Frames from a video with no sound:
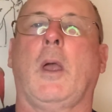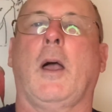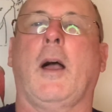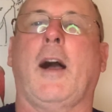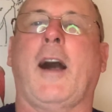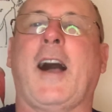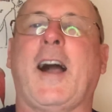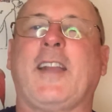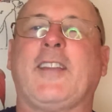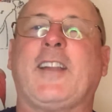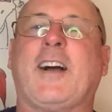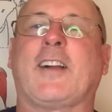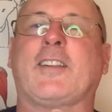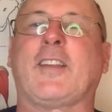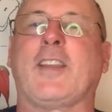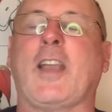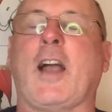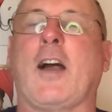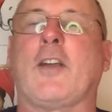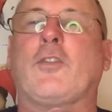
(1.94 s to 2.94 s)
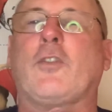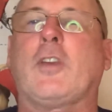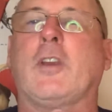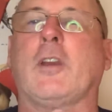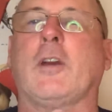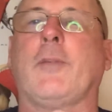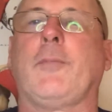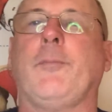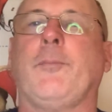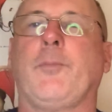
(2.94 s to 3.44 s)
Hi, Dr. Yass
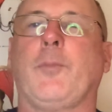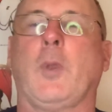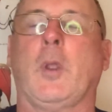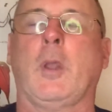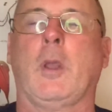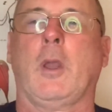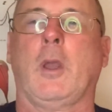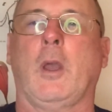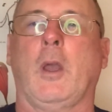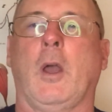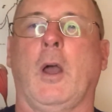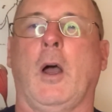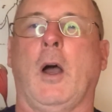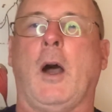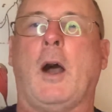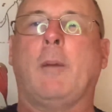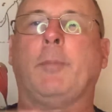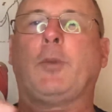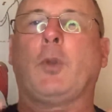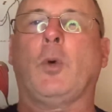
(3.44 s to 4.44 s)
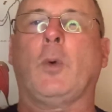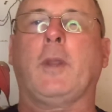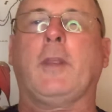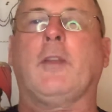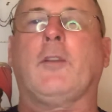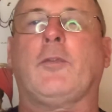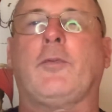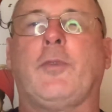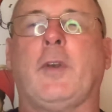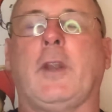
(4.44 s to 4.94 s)
here. I'm doing
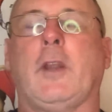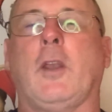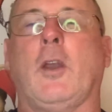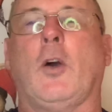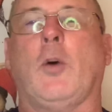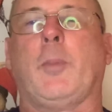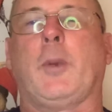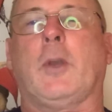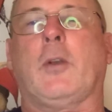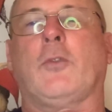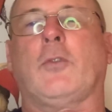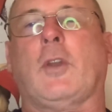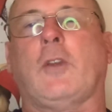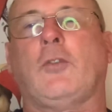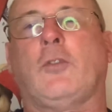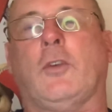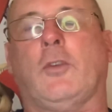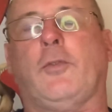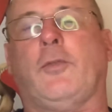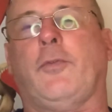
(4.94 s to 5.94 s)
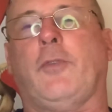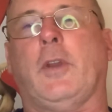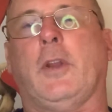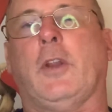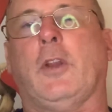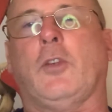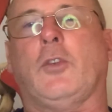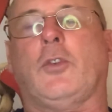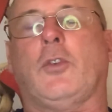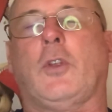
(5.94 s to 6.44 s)
this video because I just
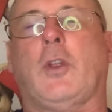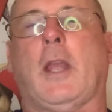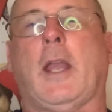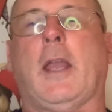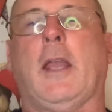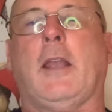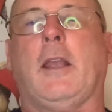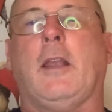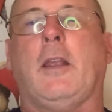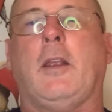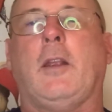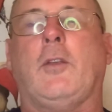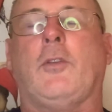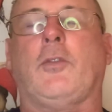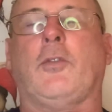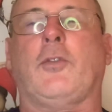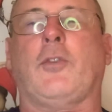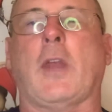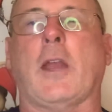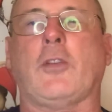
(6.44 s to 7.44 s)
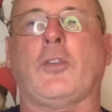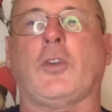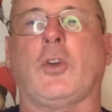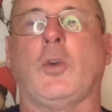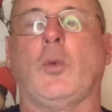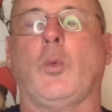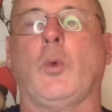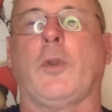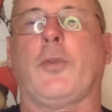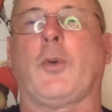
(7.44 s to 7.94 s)
finished a
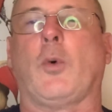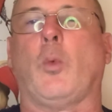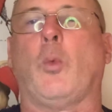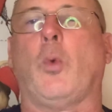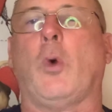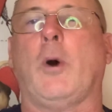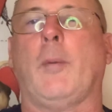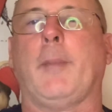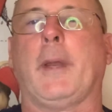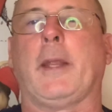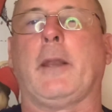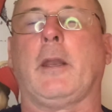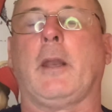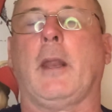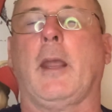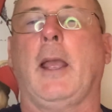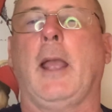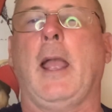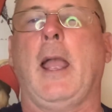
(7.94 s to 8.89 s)
session with a woman,